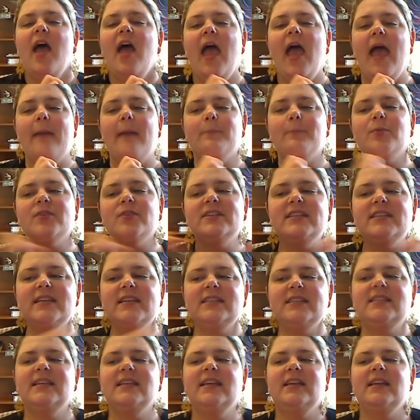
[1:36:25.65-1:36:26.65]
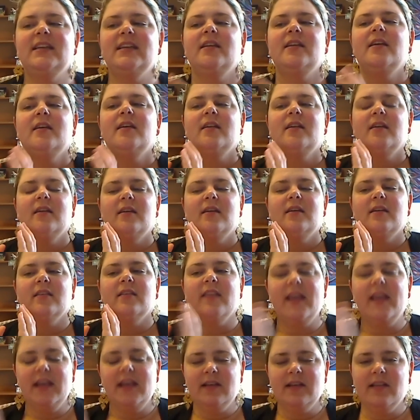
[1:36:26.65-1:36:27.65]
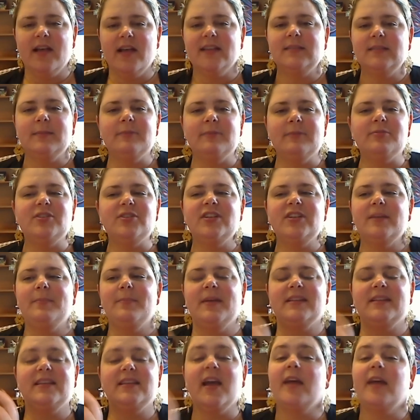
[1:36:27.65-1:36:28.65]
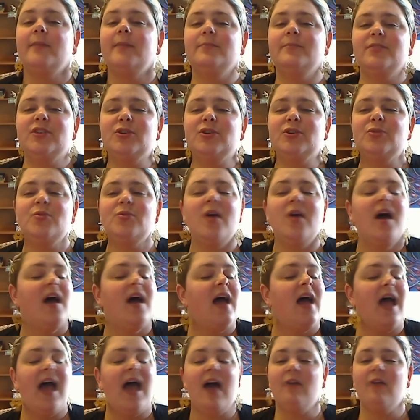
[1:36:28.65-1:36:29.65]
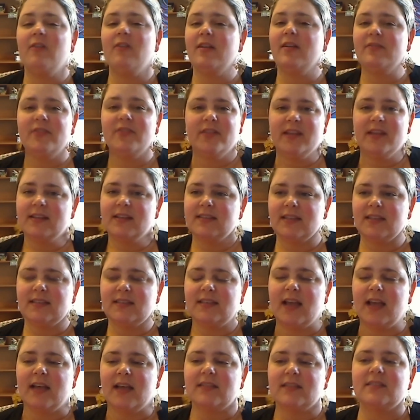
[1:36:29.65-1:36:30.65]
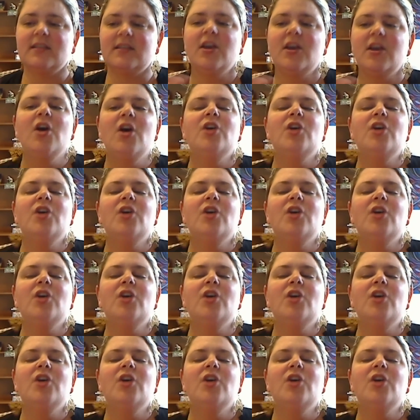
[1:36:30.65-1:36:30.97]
and predicting latent class membership at time 2, however that's assessed.